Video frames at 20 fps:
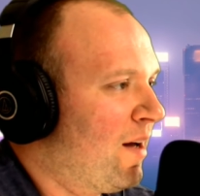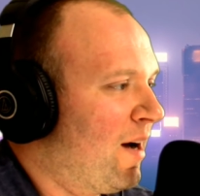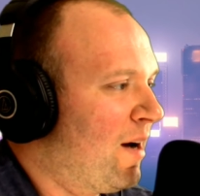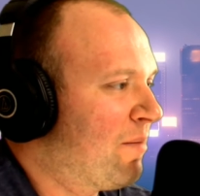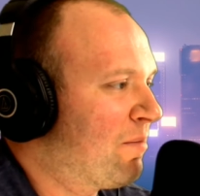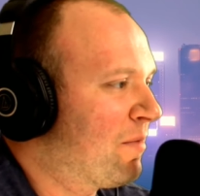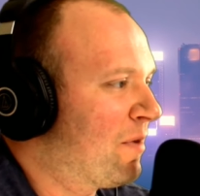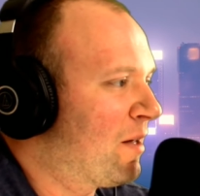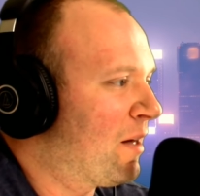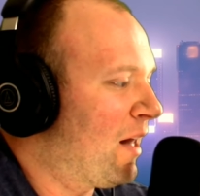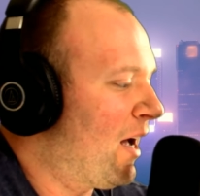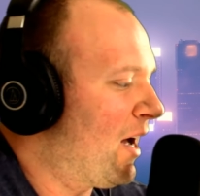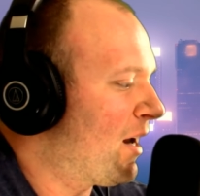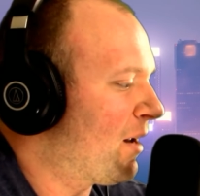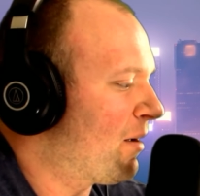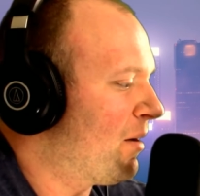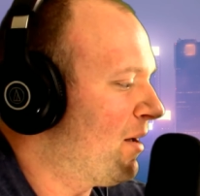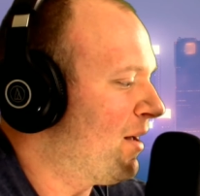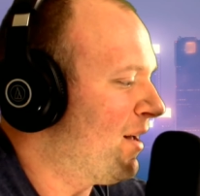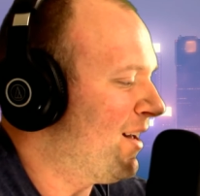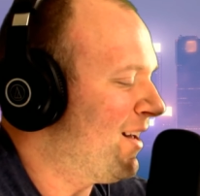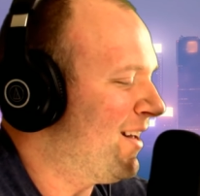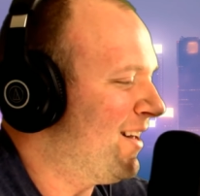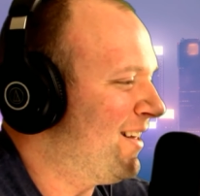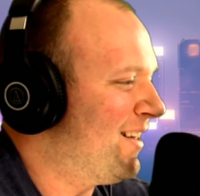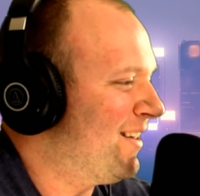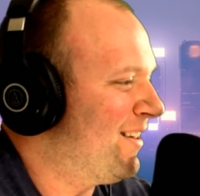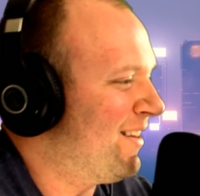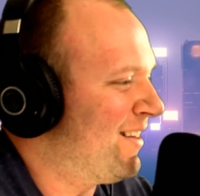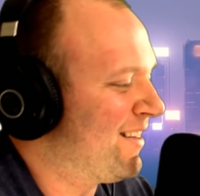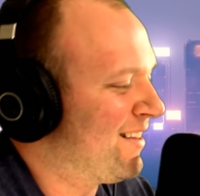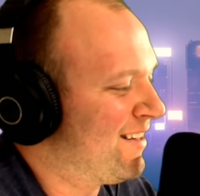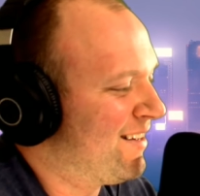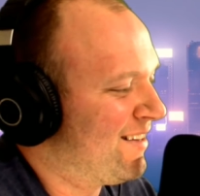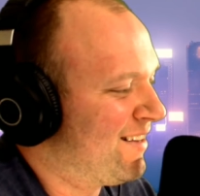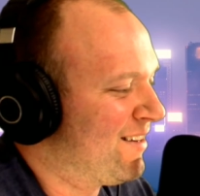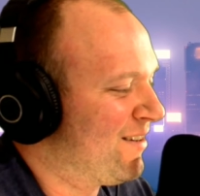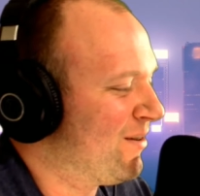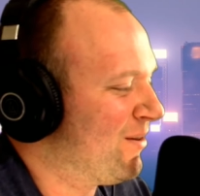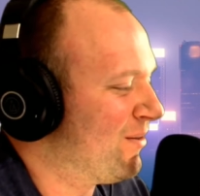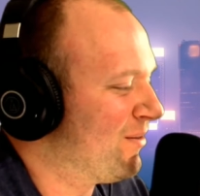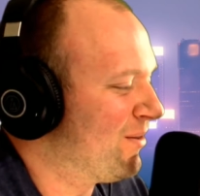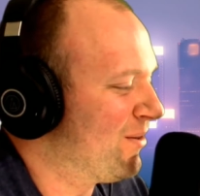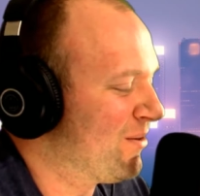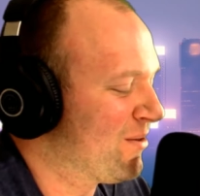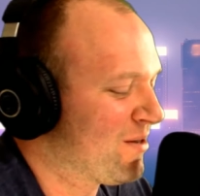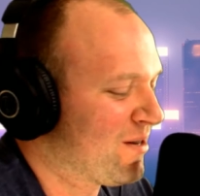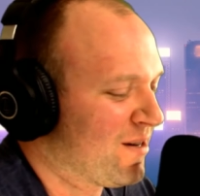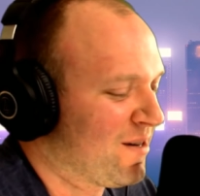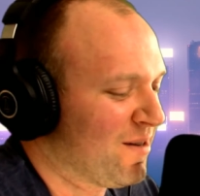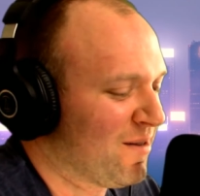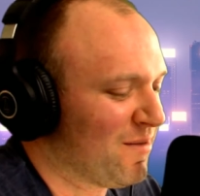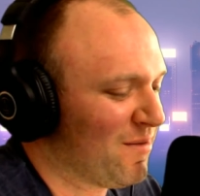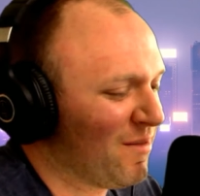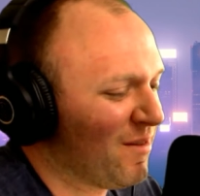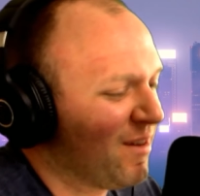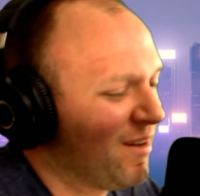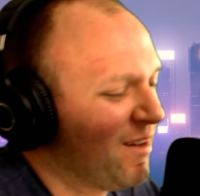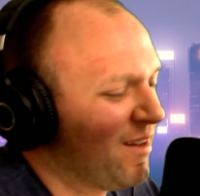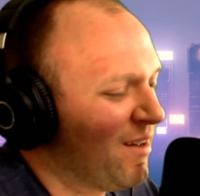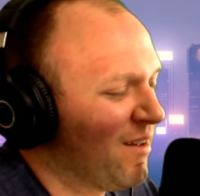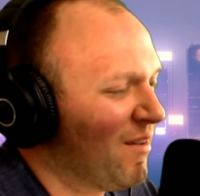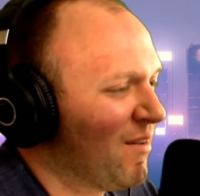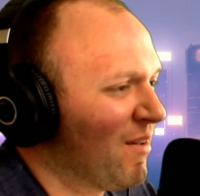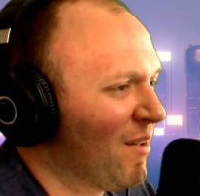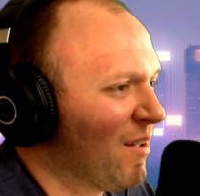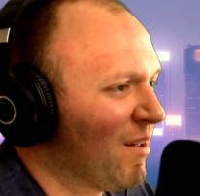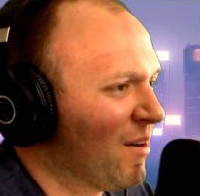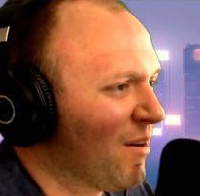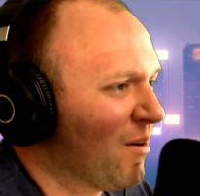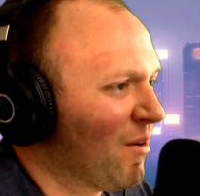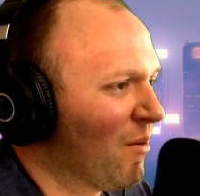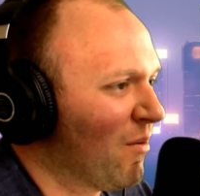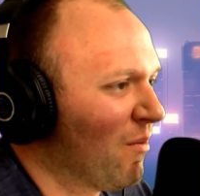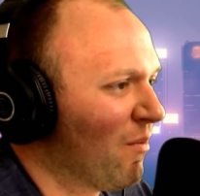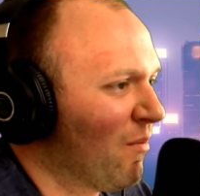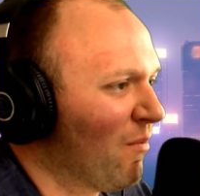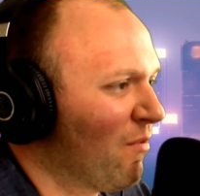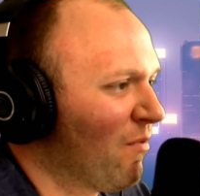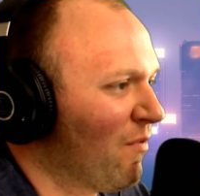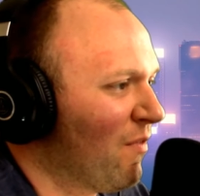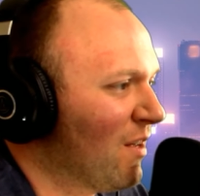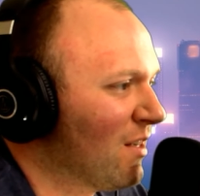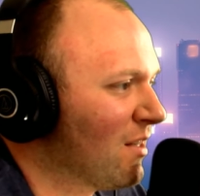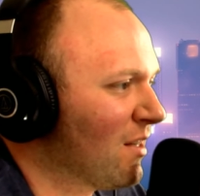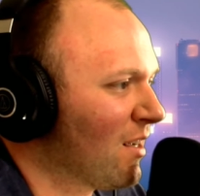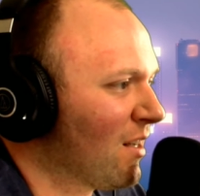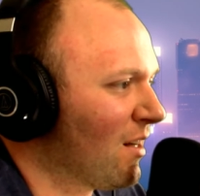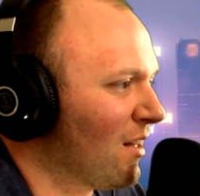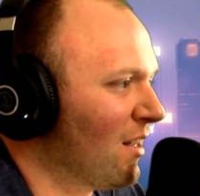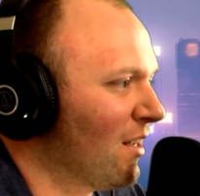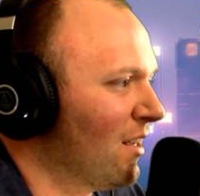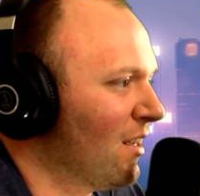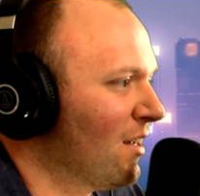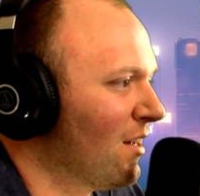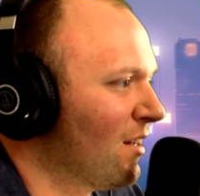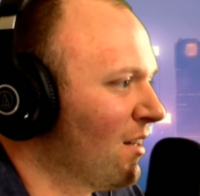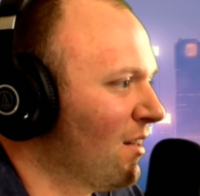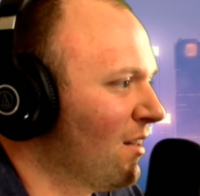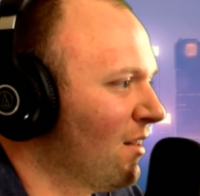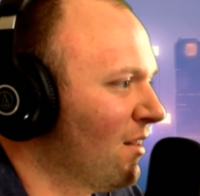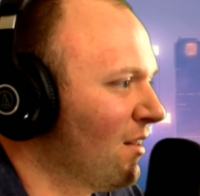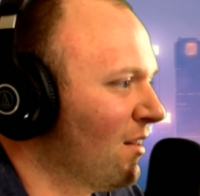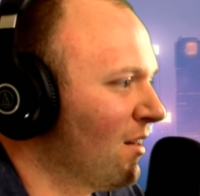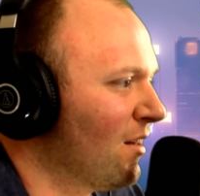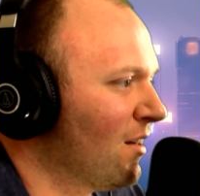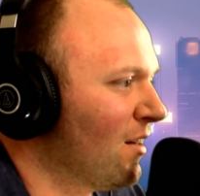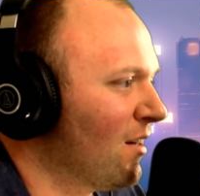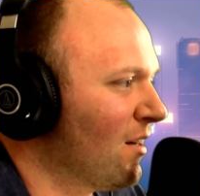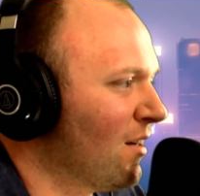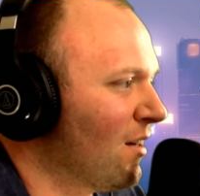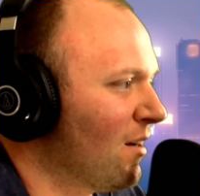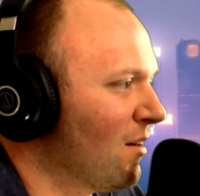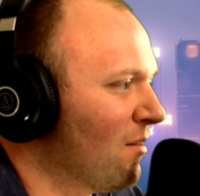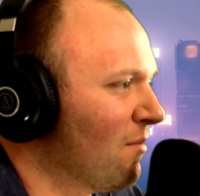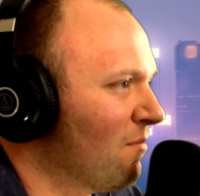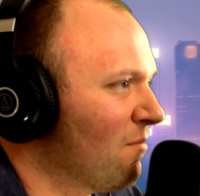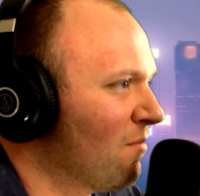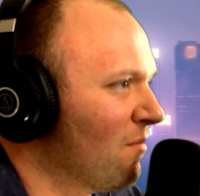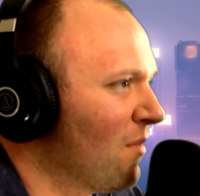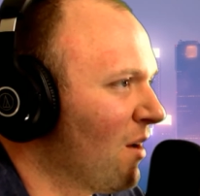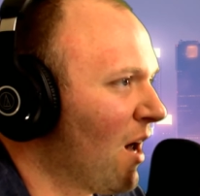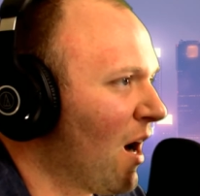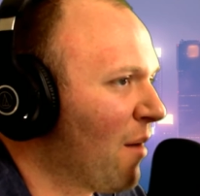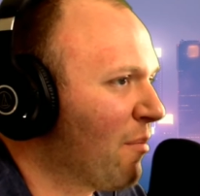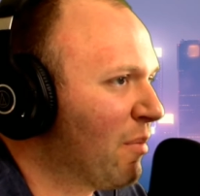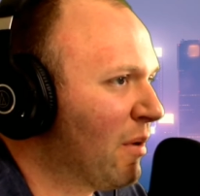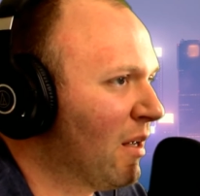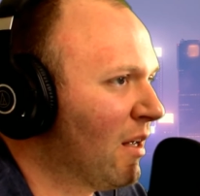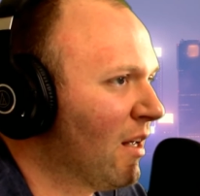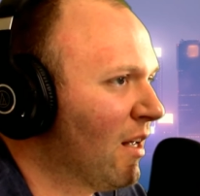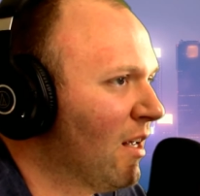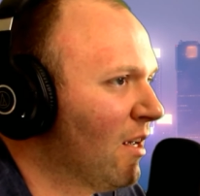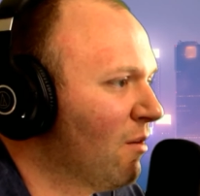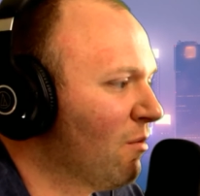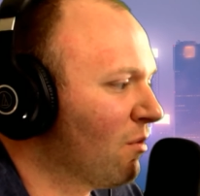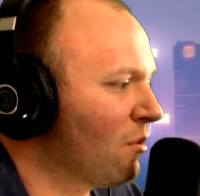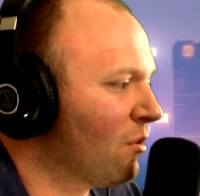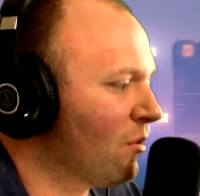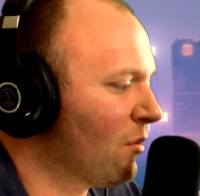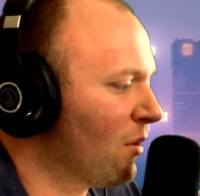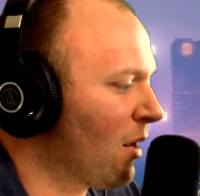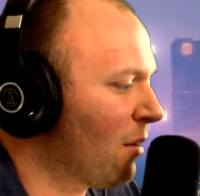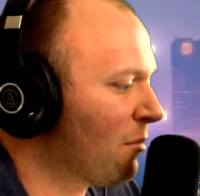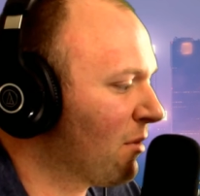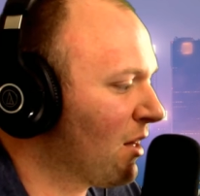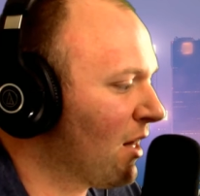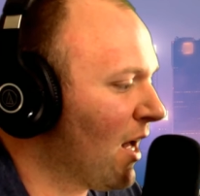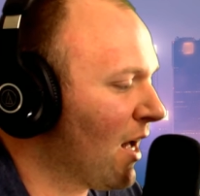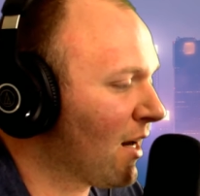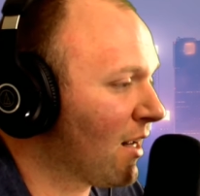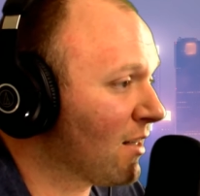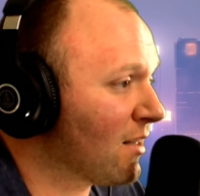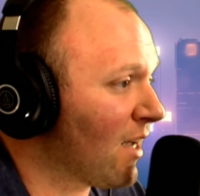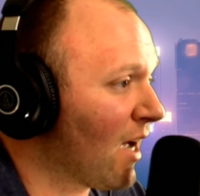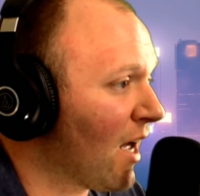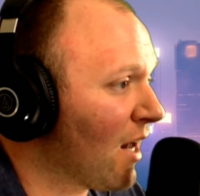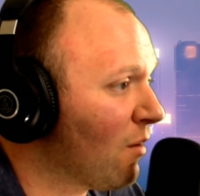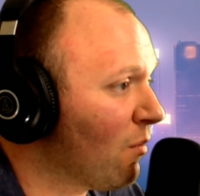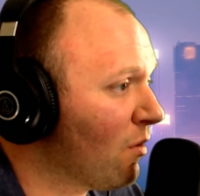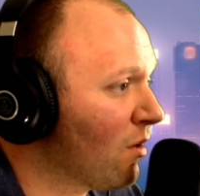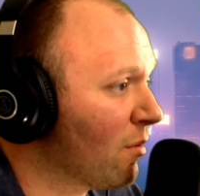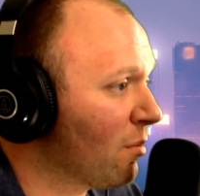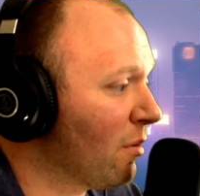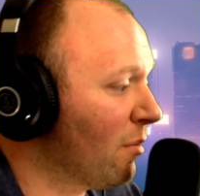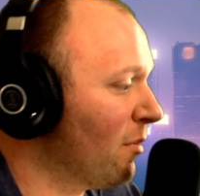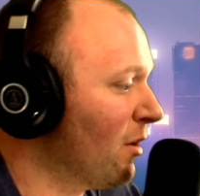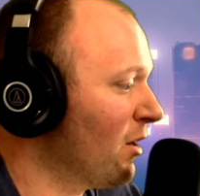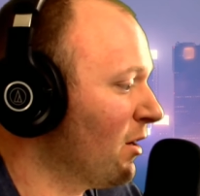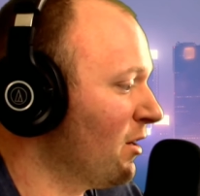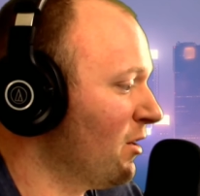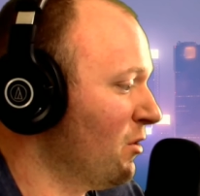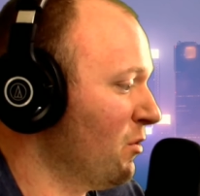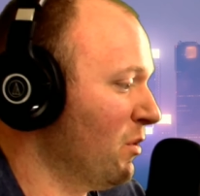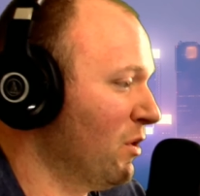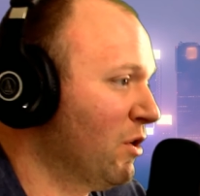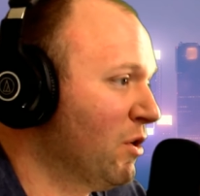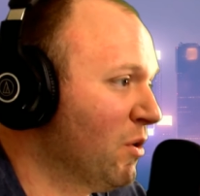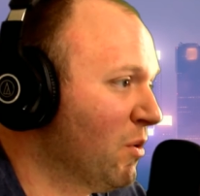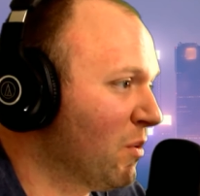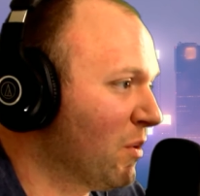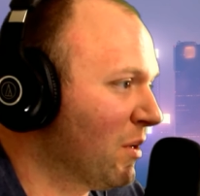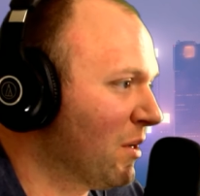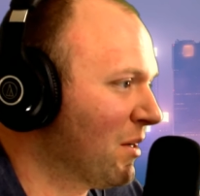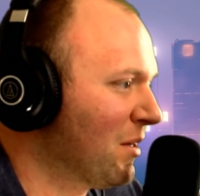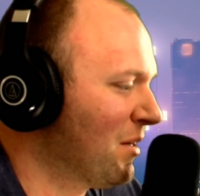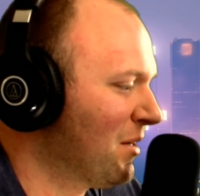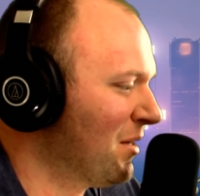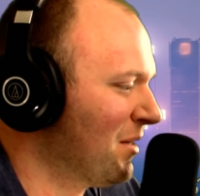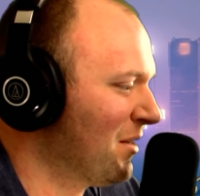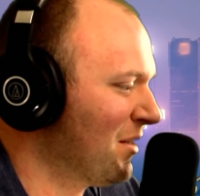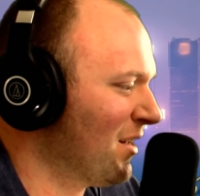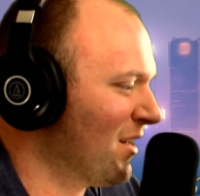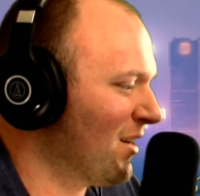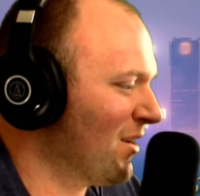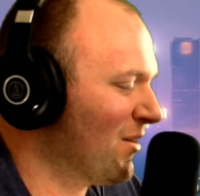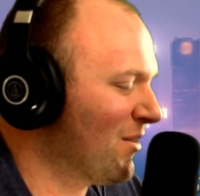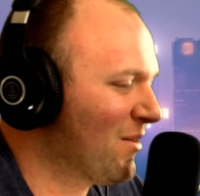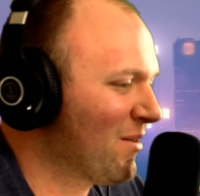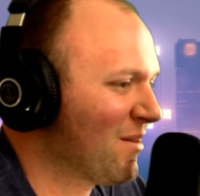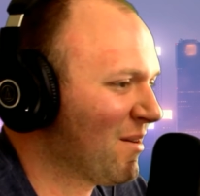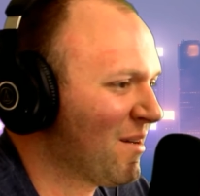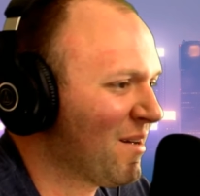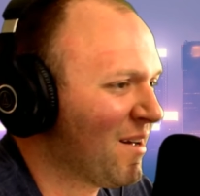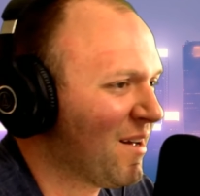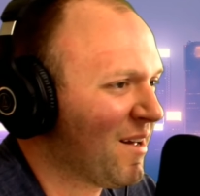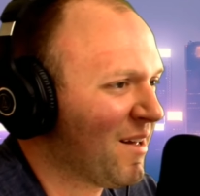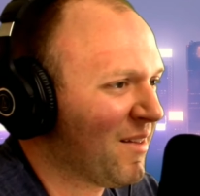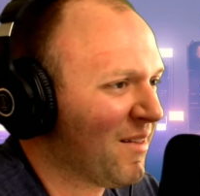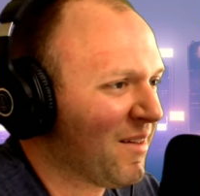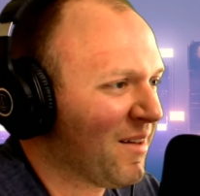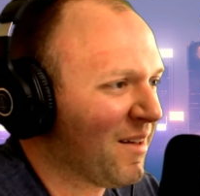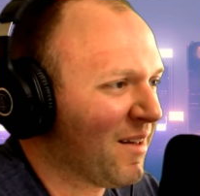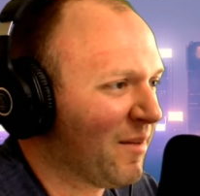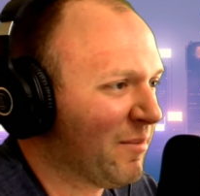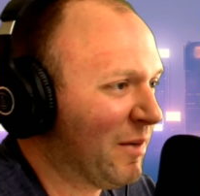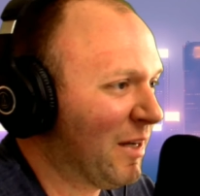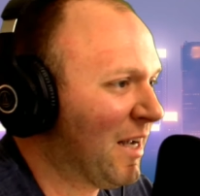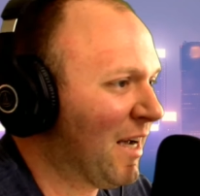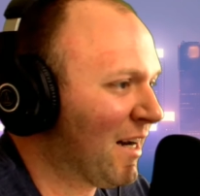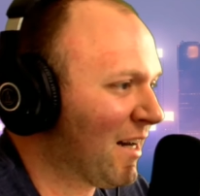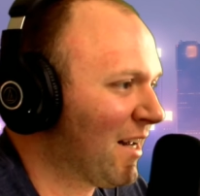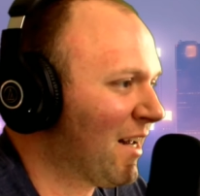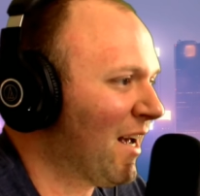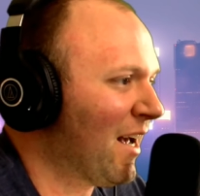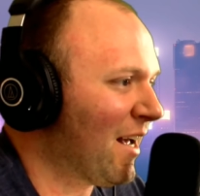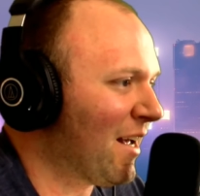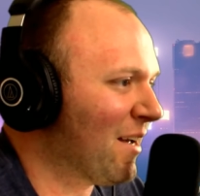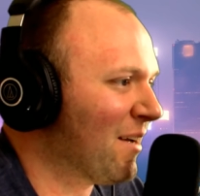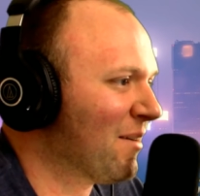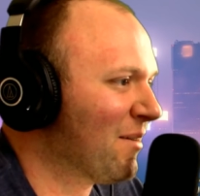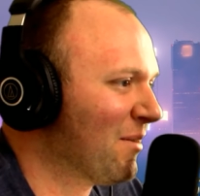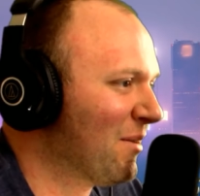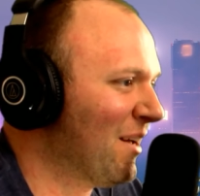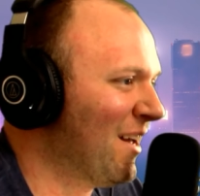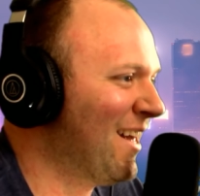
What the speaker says: I'm glad the whole notion of, physically not being equal to, and I'm glad, because I don't want to be married to a dude, it'd be kind of gay.